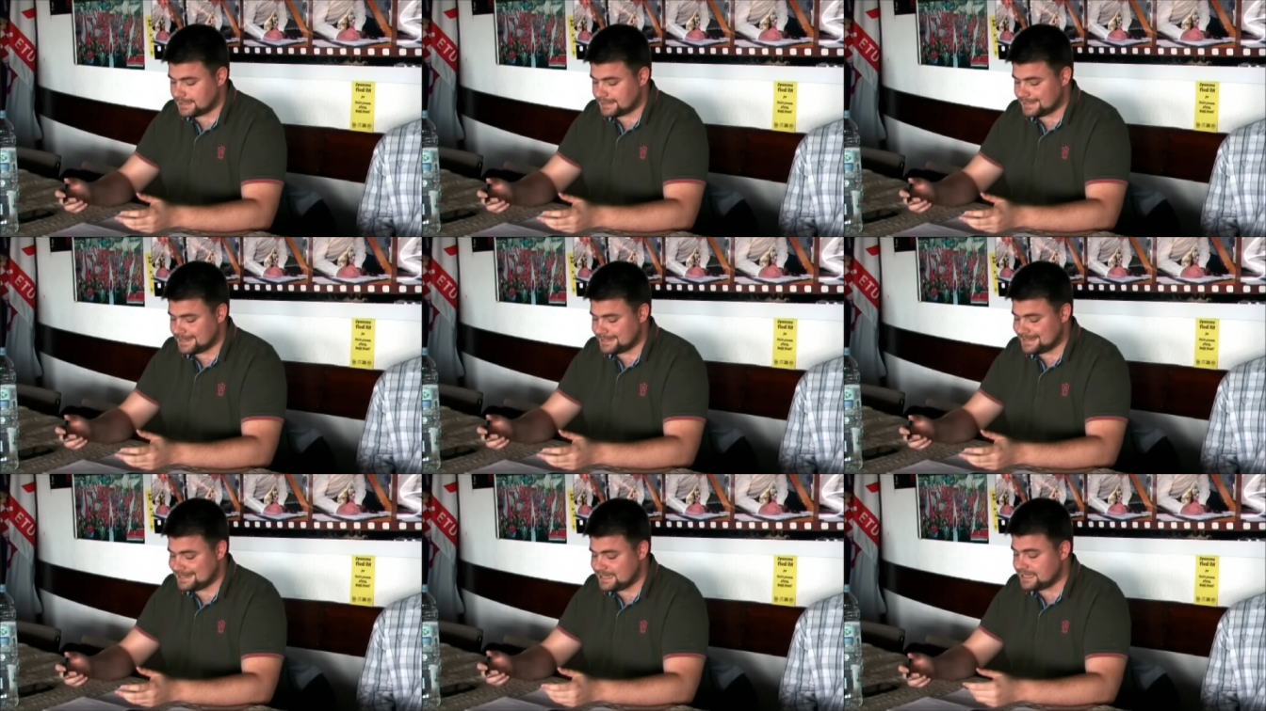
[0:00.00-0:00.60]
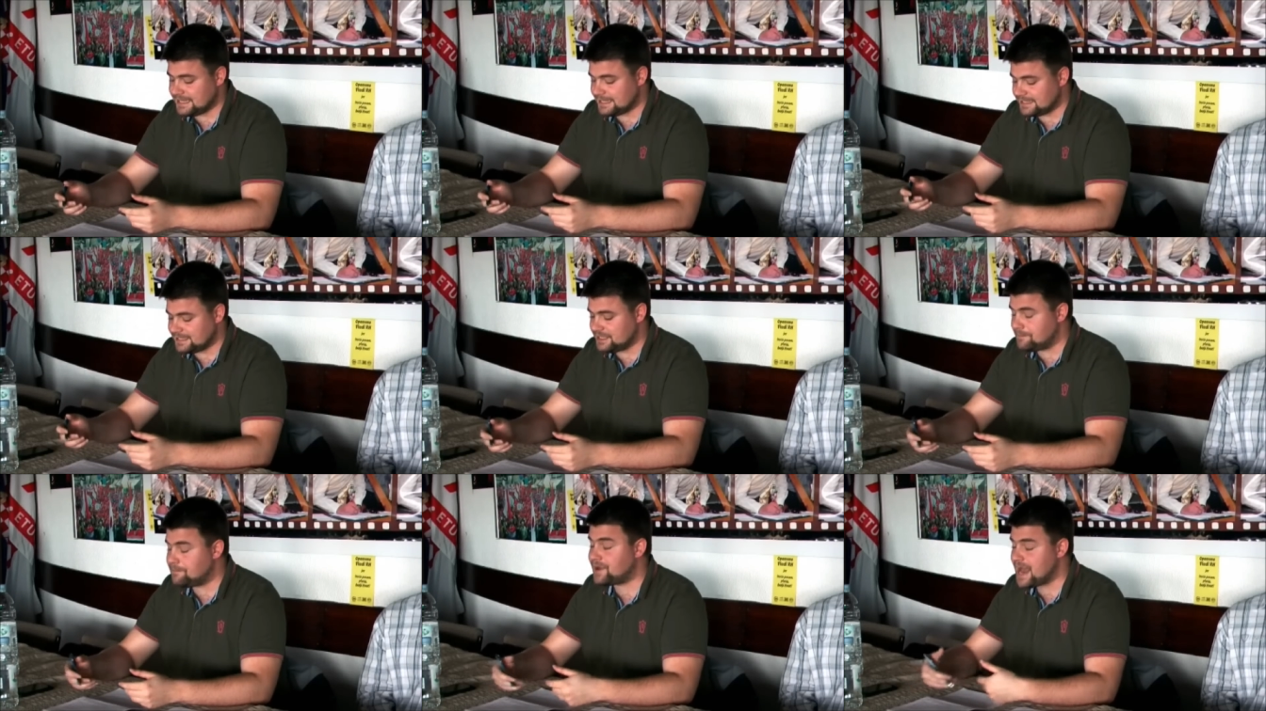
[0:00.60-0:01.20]
that the
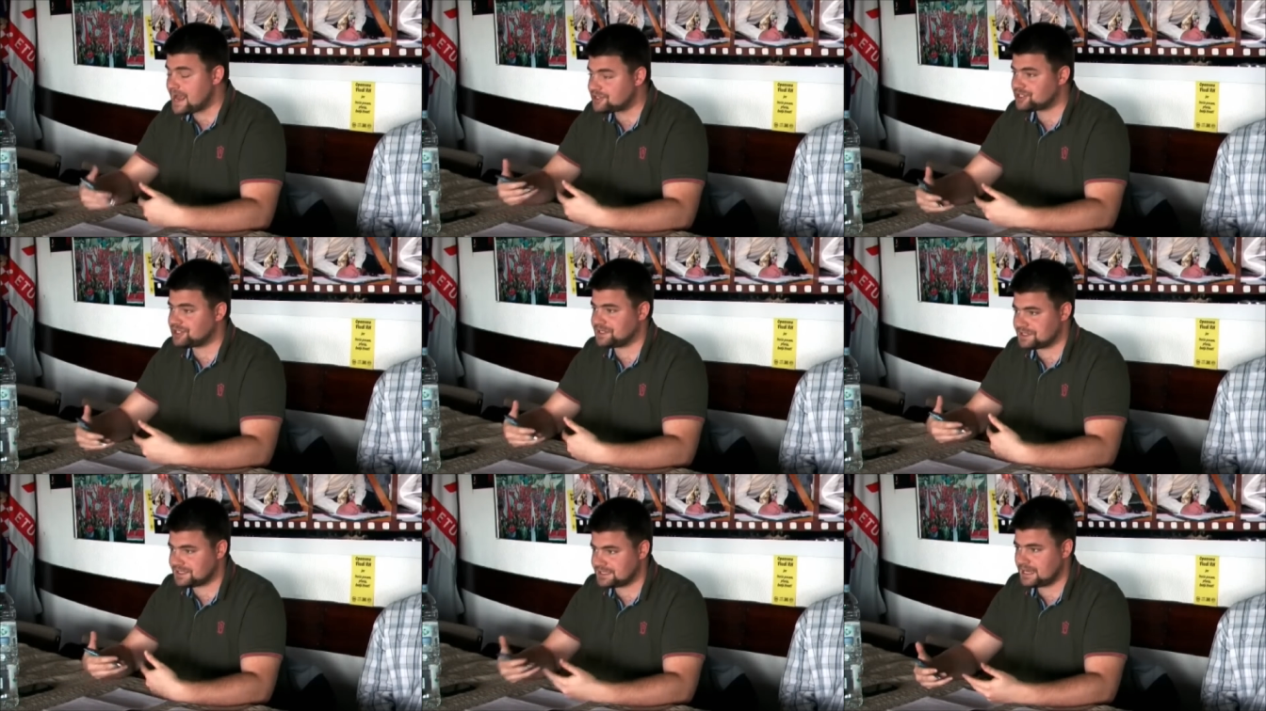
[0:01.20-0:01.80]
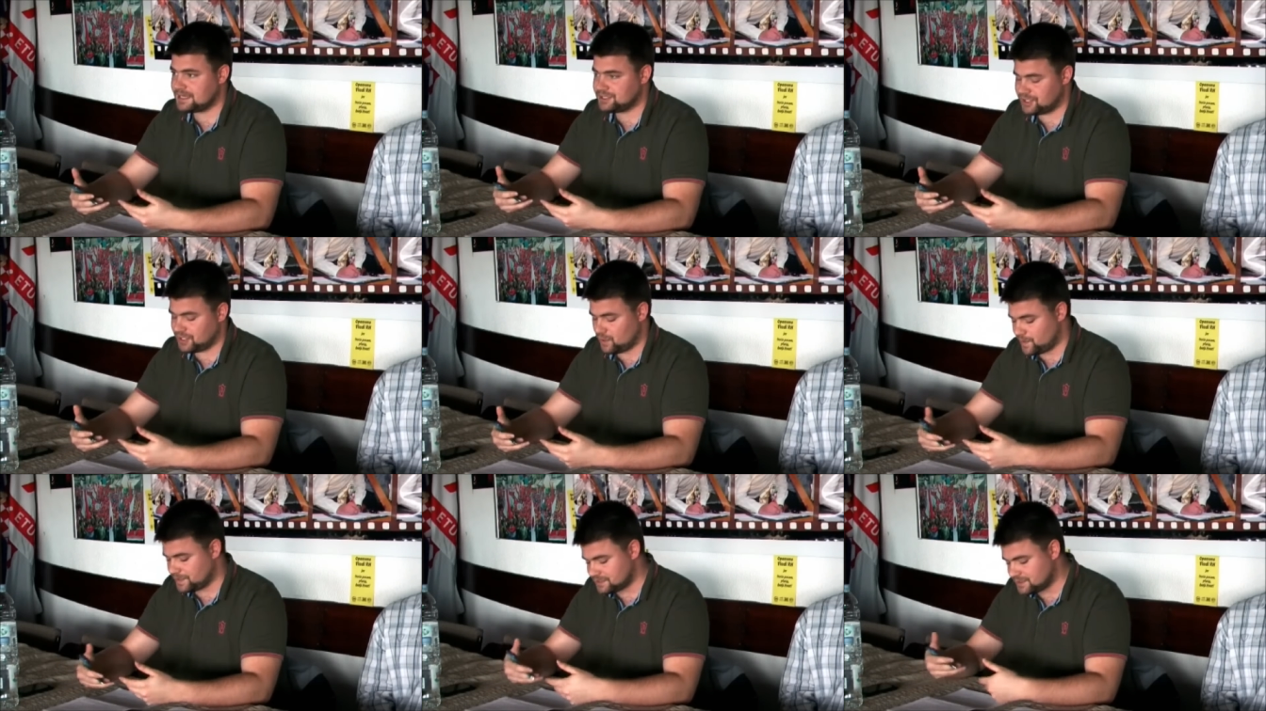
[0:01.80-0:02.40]
depression as such
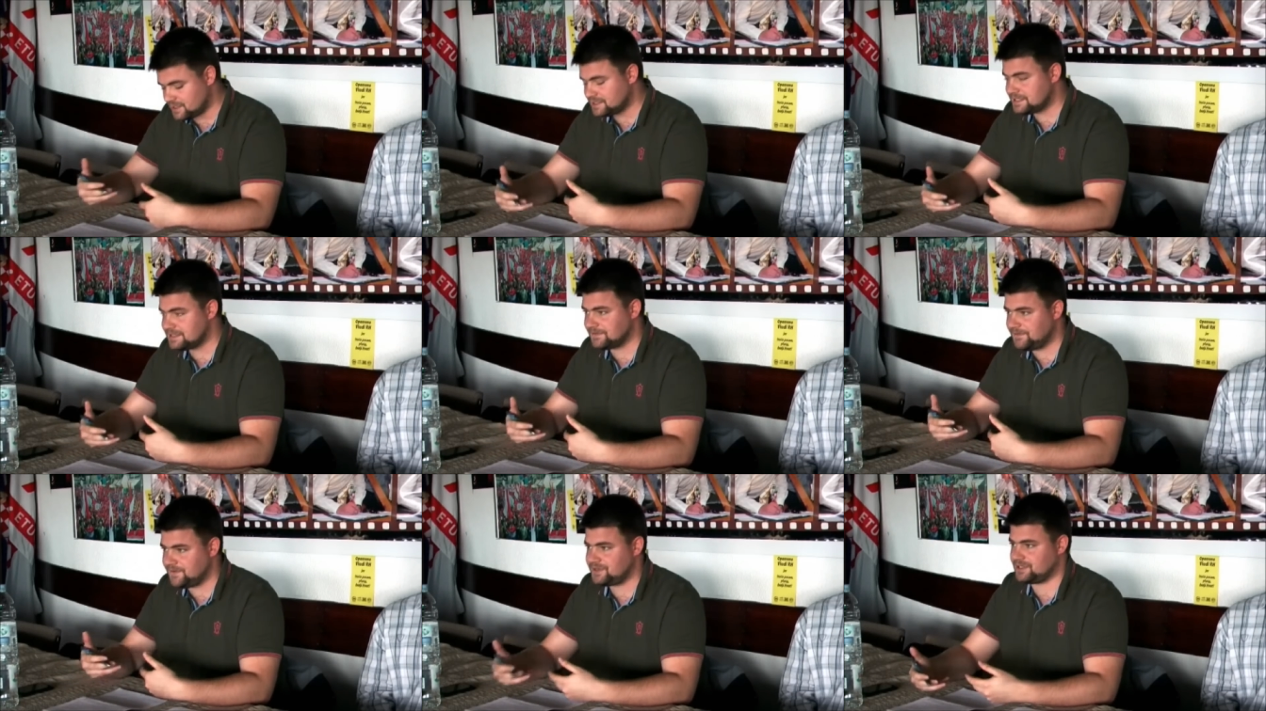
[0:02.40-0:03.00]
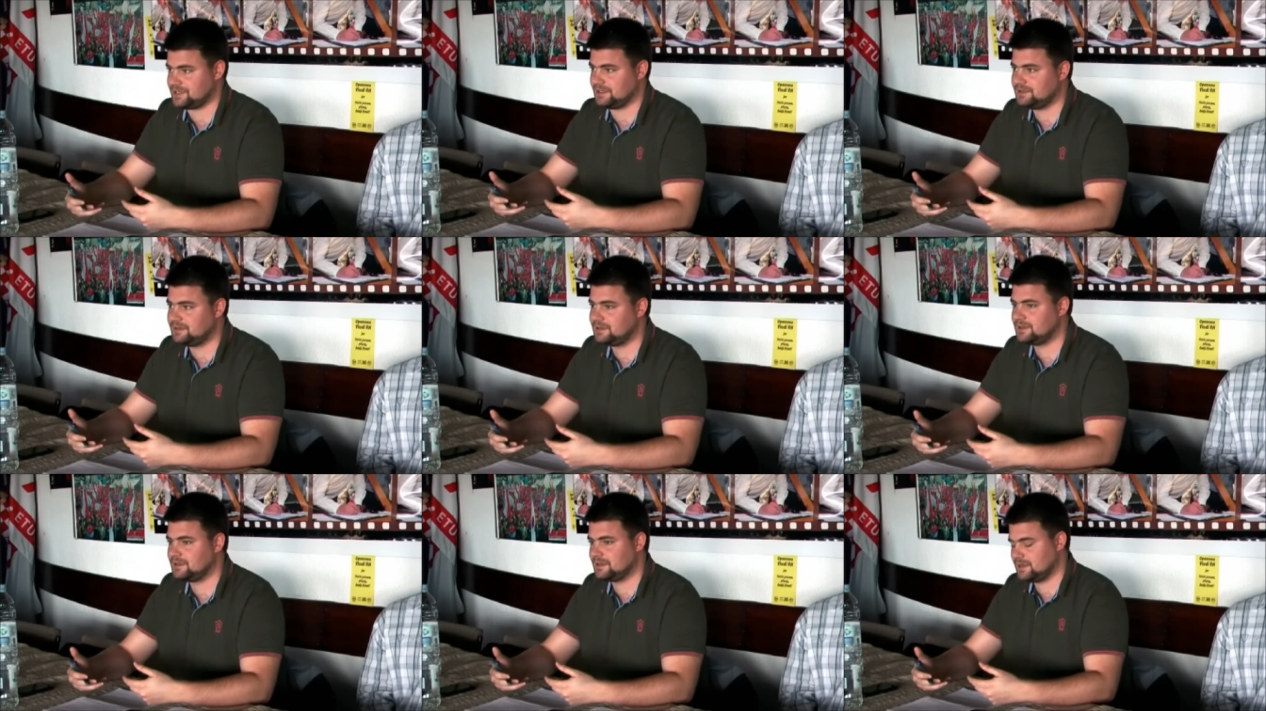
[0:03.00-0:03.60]
was not sufficient
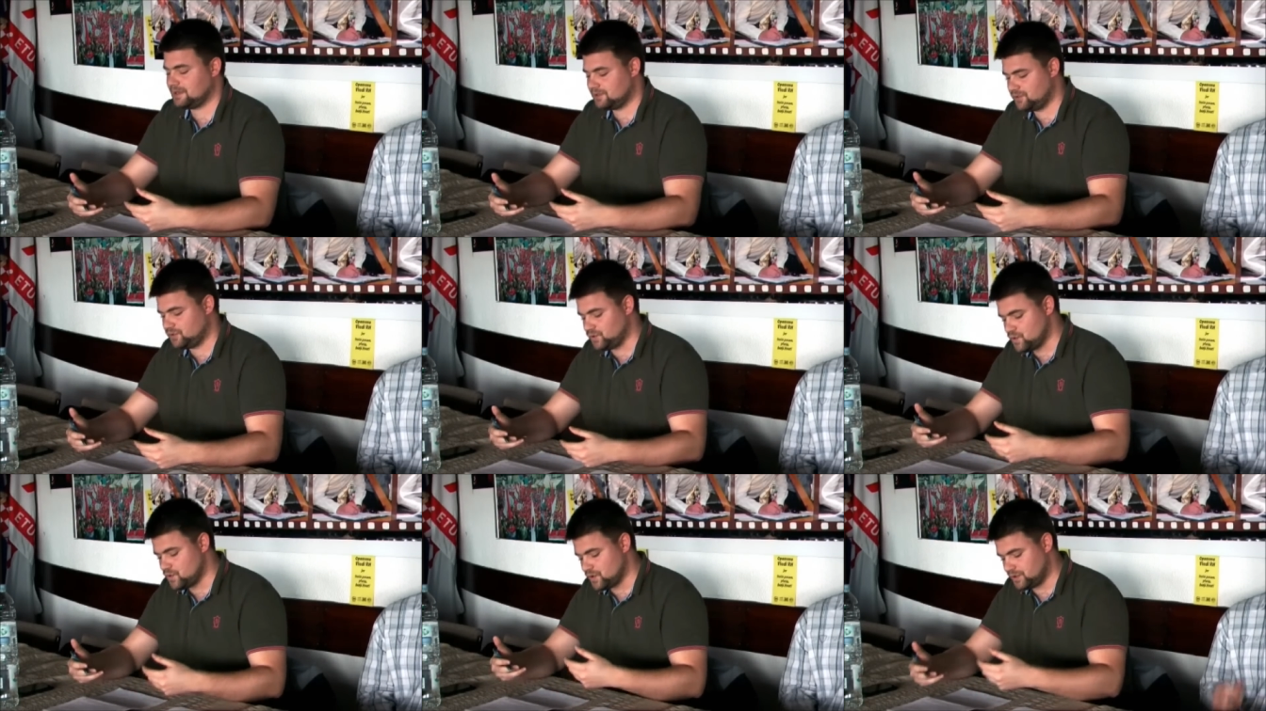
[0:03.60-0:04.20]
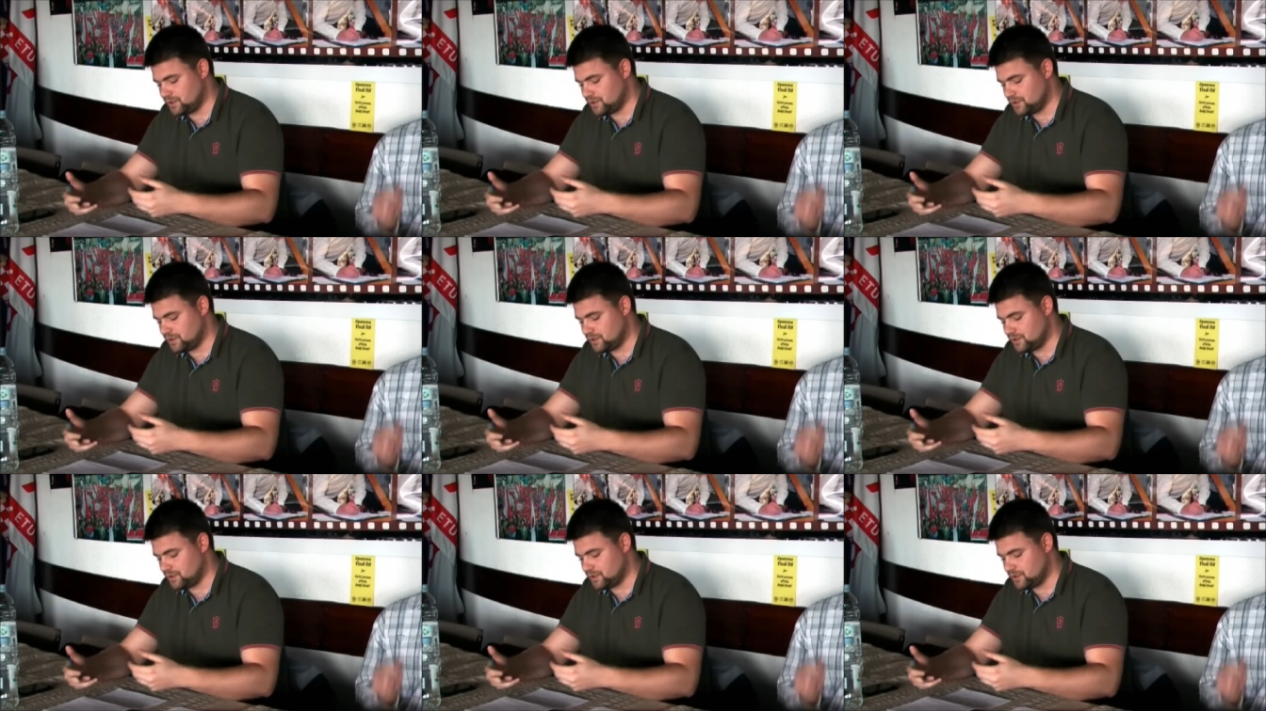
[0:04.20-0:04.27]
to,